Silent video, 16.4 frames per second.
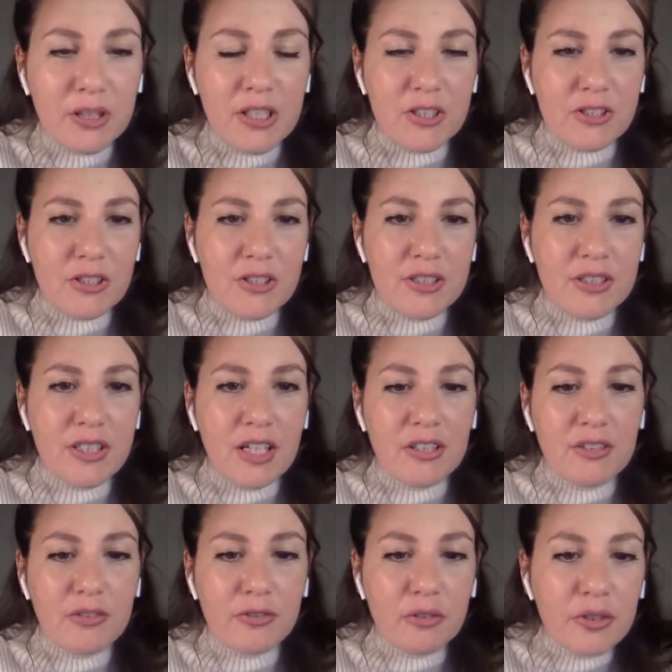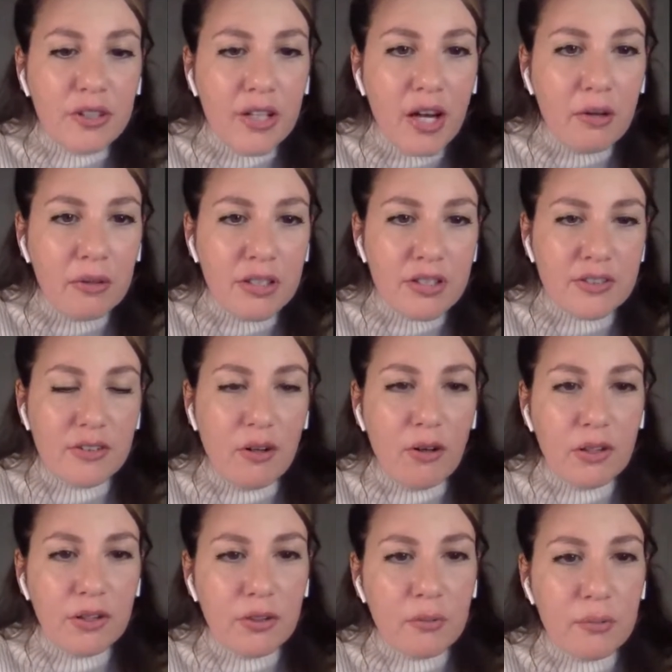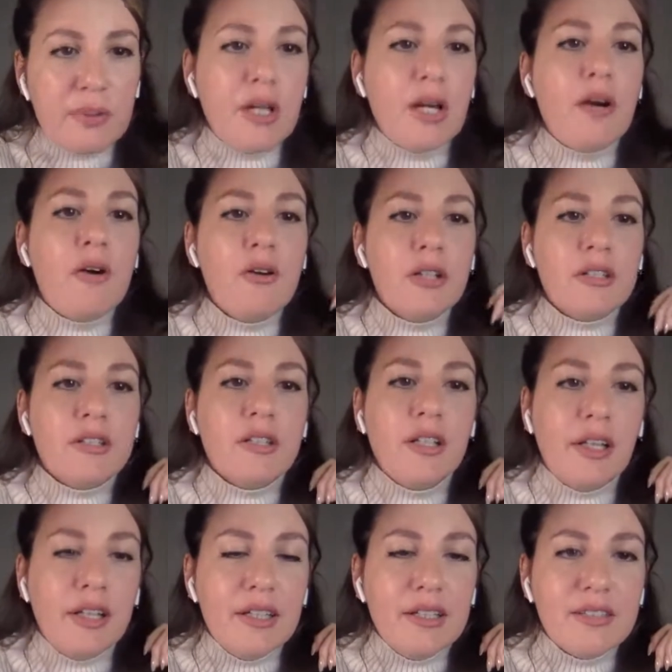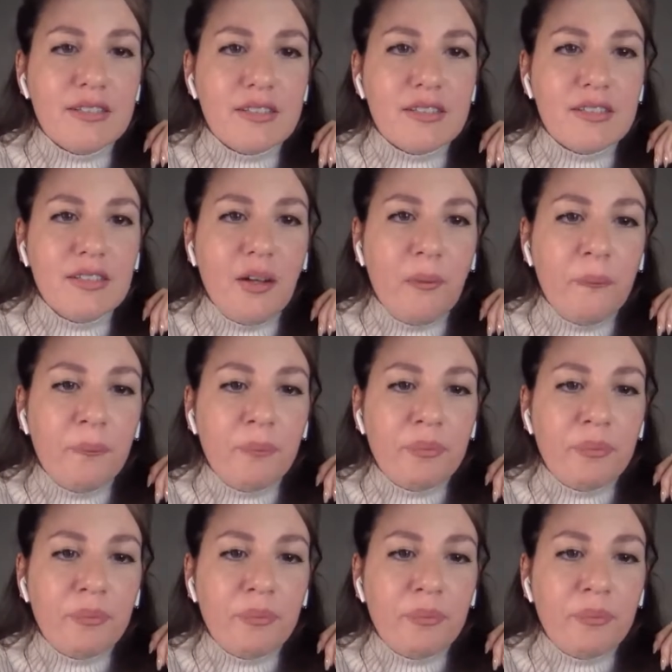It's just that for now it's not on the priority list.